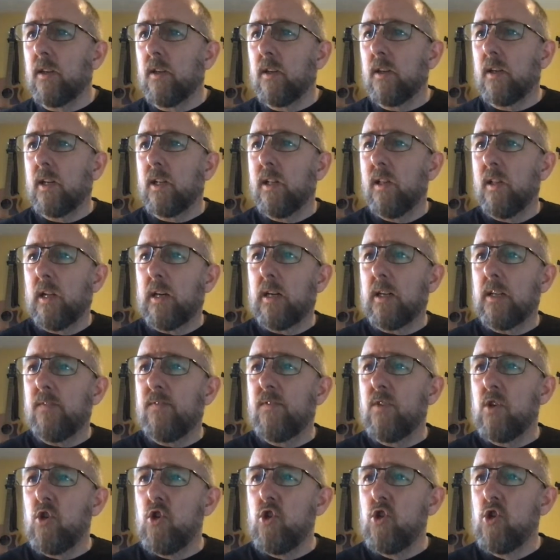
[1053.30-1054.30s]

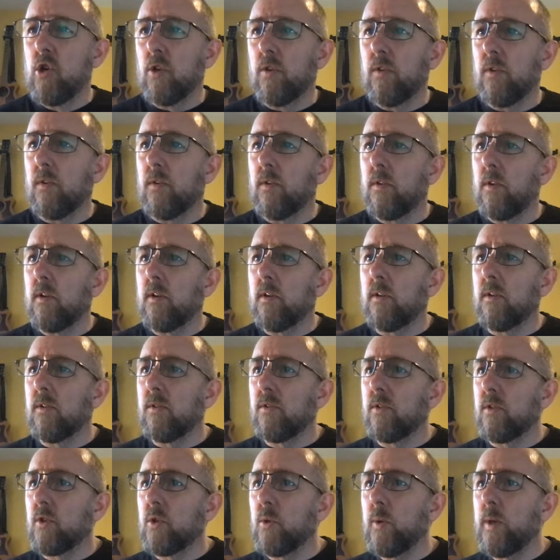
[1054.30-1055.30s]
Clive Nutton
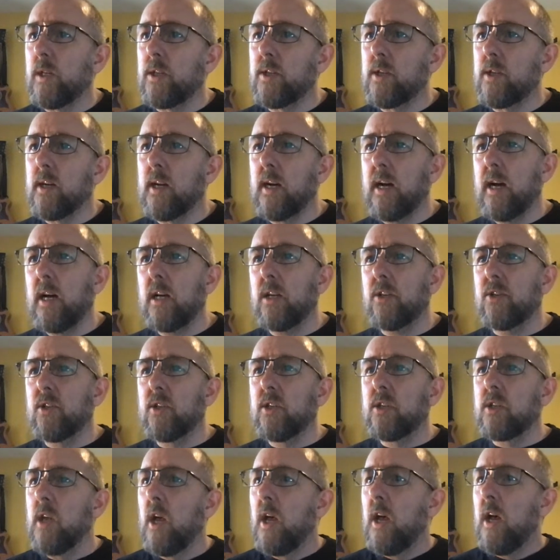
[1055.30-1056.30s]
on Twitter
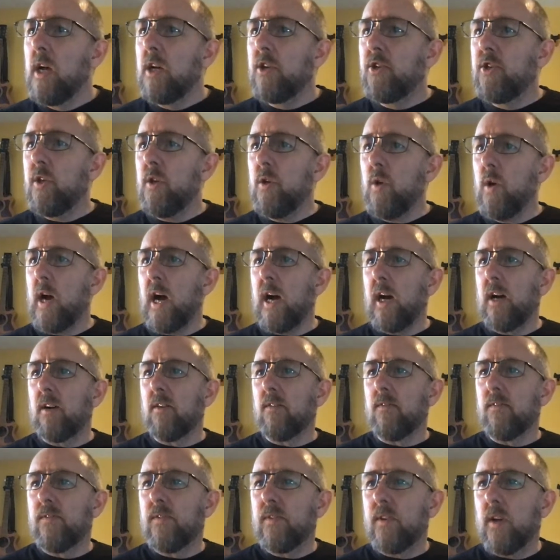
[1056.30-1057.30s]
asks, do you
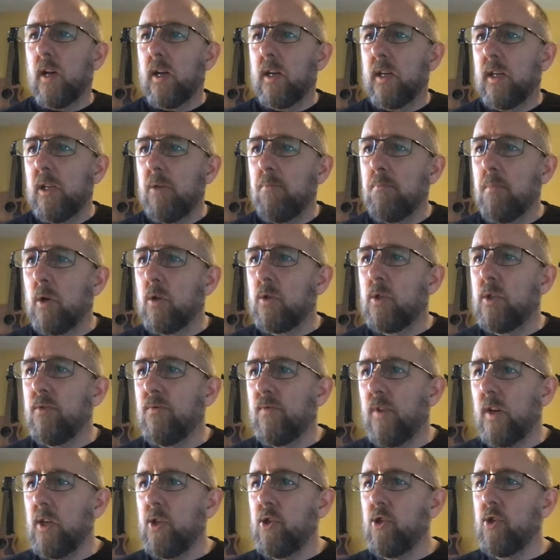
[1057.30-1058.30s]
have any
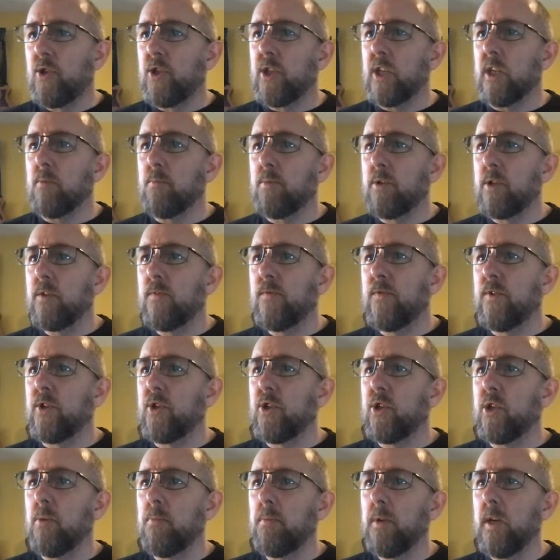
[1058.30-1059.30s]
motivation tips for
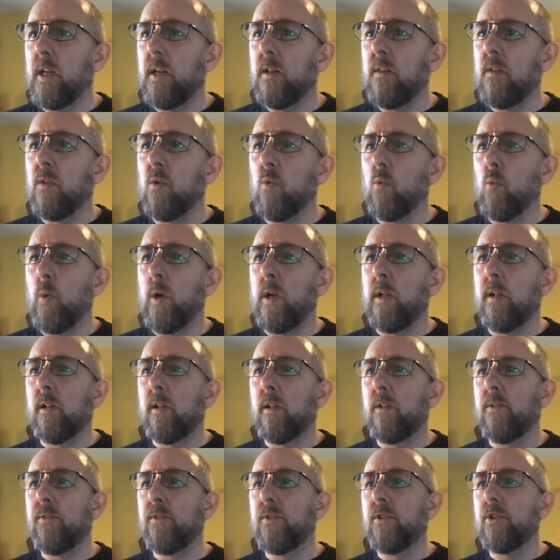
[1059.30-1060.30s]
summoning the
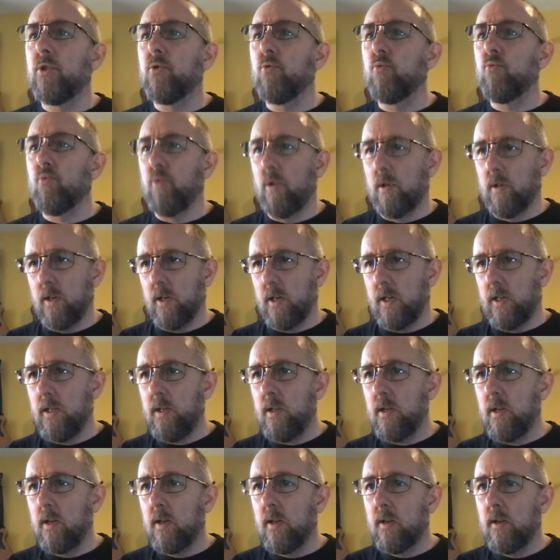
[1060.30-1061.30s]
will to ride,
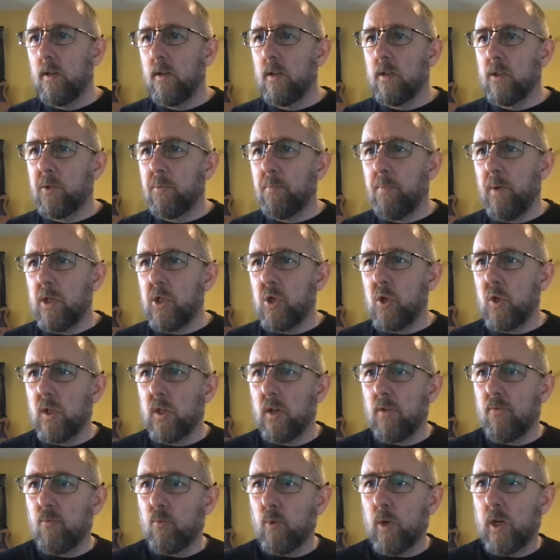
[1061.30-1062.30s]
especially
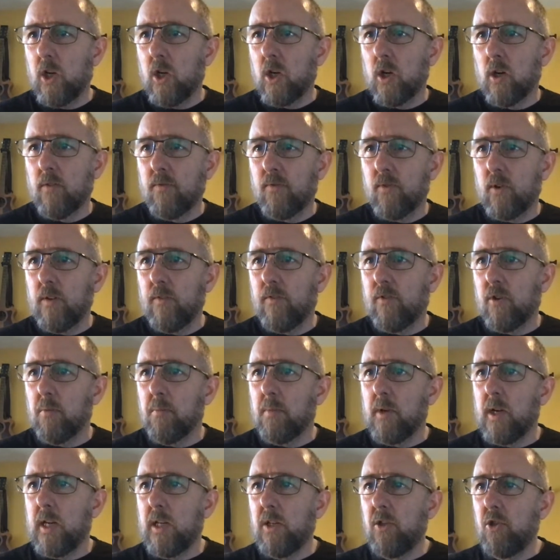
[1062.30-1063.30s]
if recovering
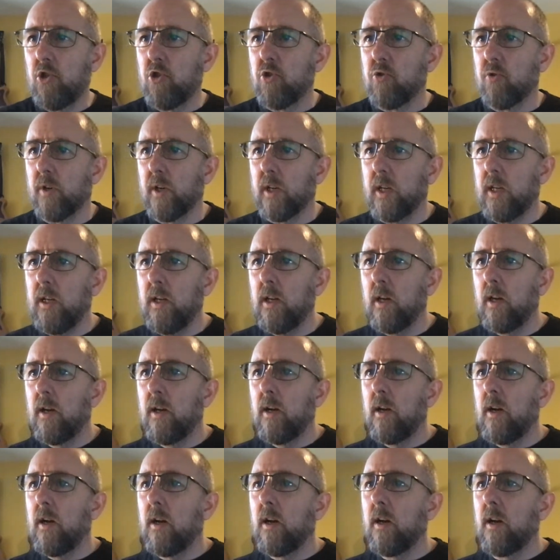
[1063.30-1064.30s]
from injury,
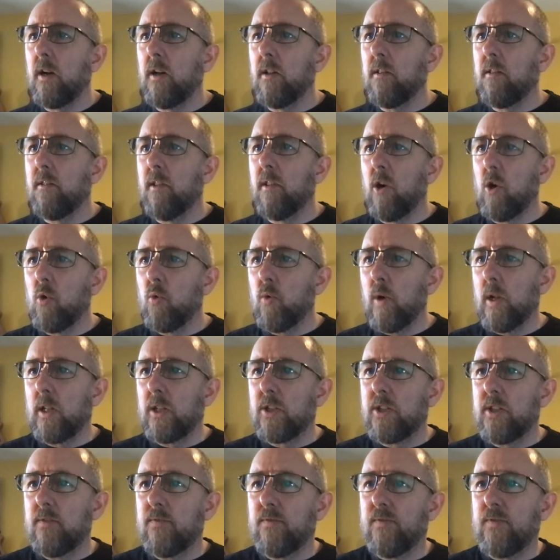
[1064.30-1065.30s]
low
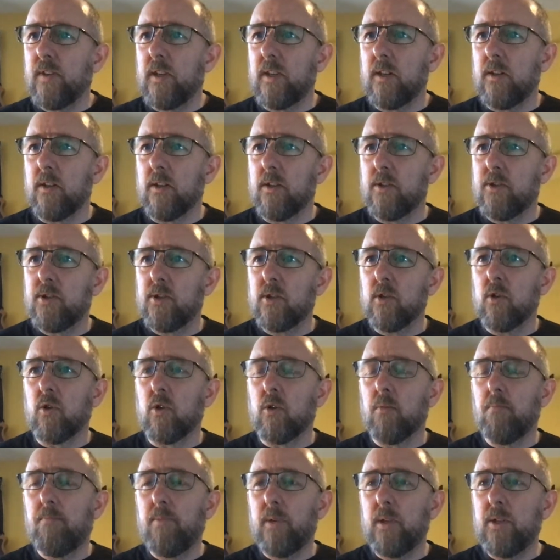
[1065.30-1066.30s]
relative fitness,
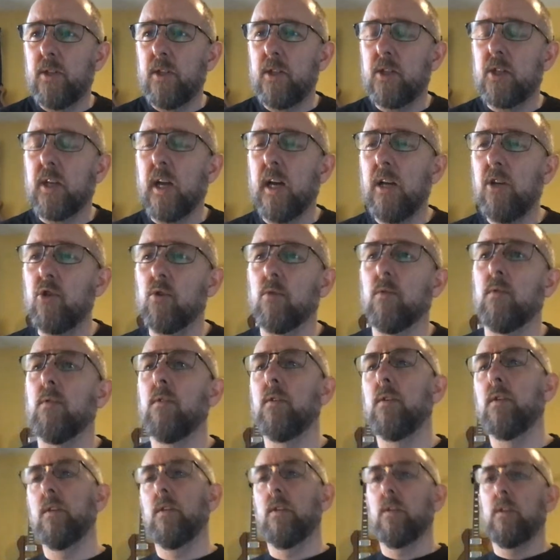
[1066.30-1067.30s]
or busy schedule?
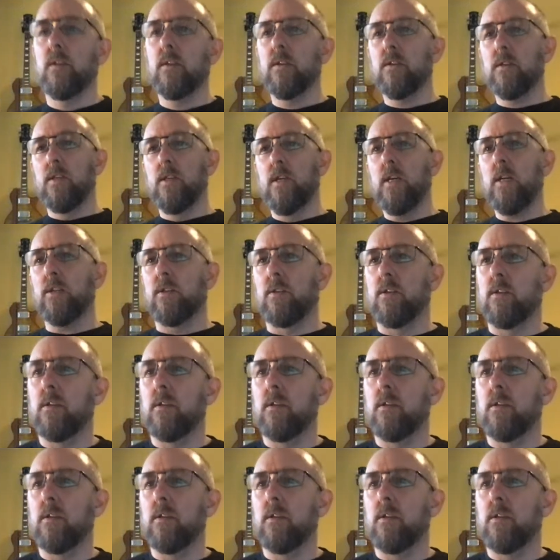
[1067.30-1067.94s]
Well,